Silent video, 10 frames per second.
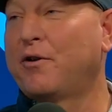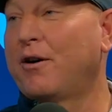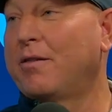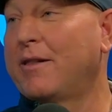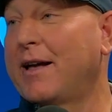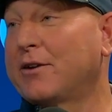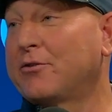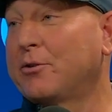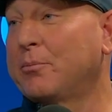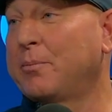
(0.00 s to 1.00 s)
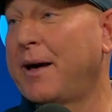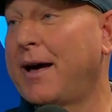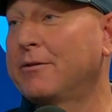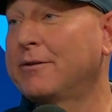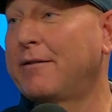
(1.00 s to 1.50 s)
Electrum paddles.
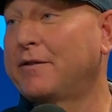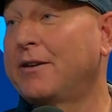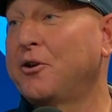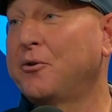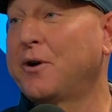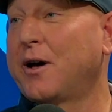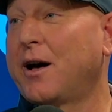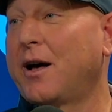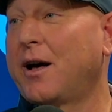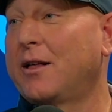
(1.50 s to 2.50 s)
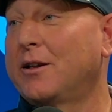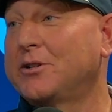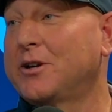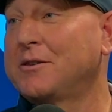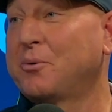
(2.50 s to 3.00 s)
I've gotten to know Colin Johns pretty
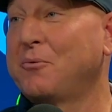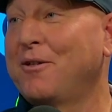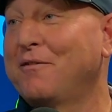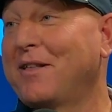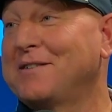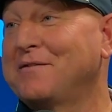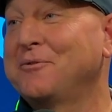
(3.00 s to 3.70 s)
well over the last few